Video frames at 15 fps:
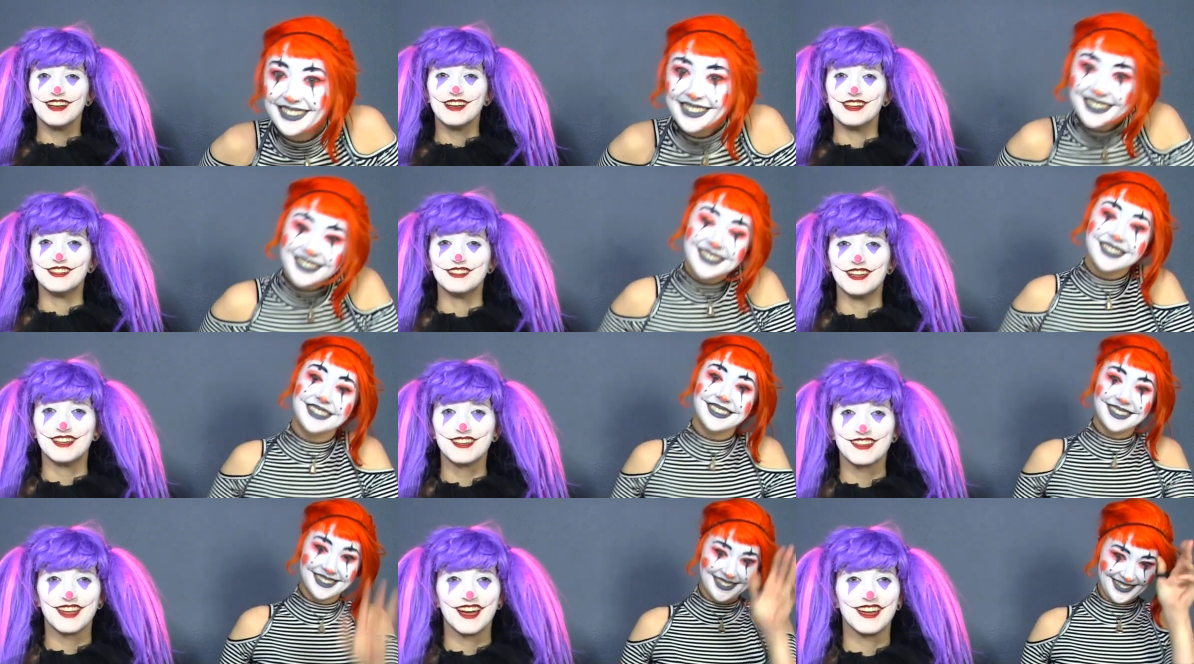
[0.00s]
Speaker 1: I
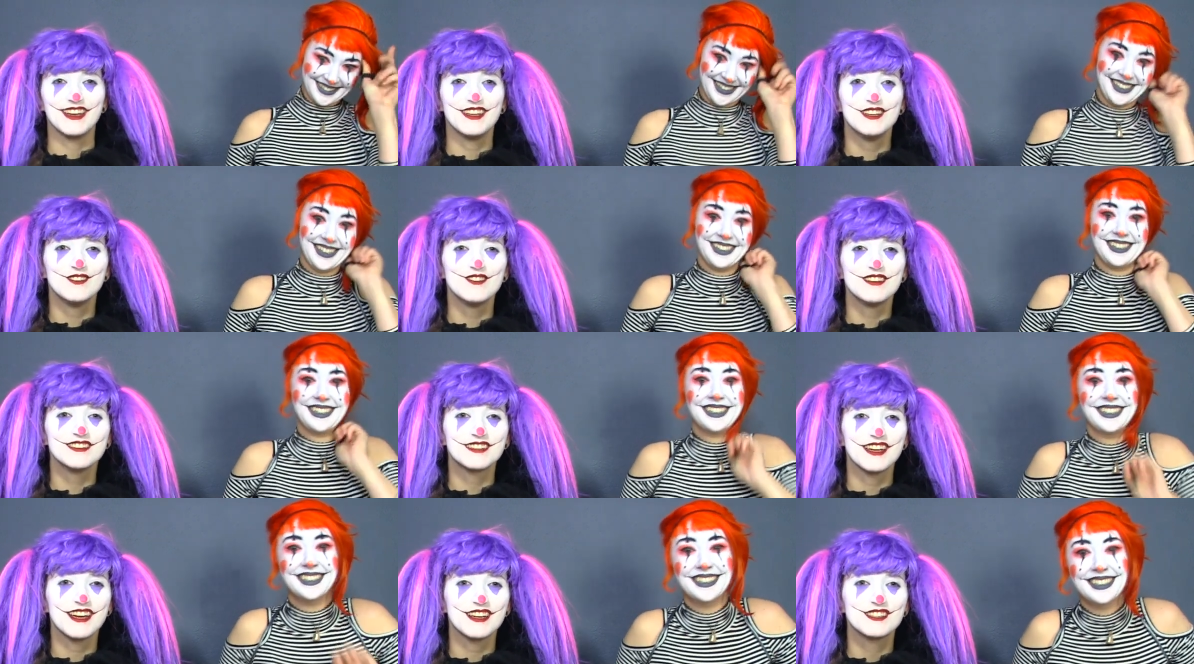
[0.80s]
like that. He
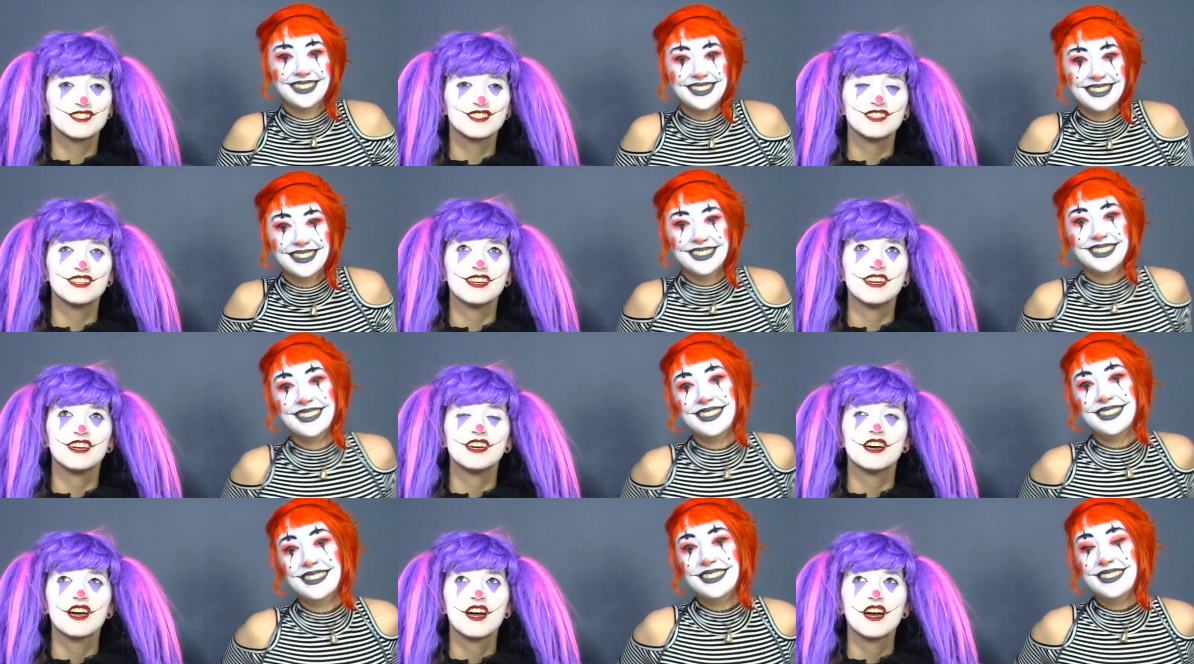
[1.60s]
was
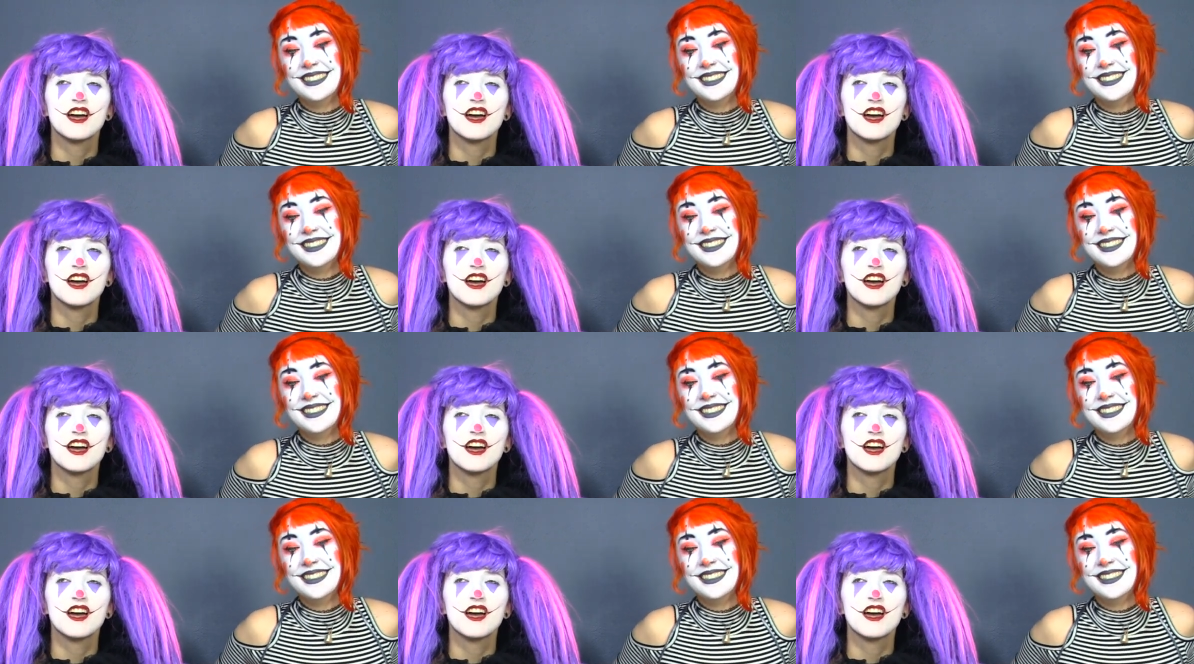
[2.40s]
actually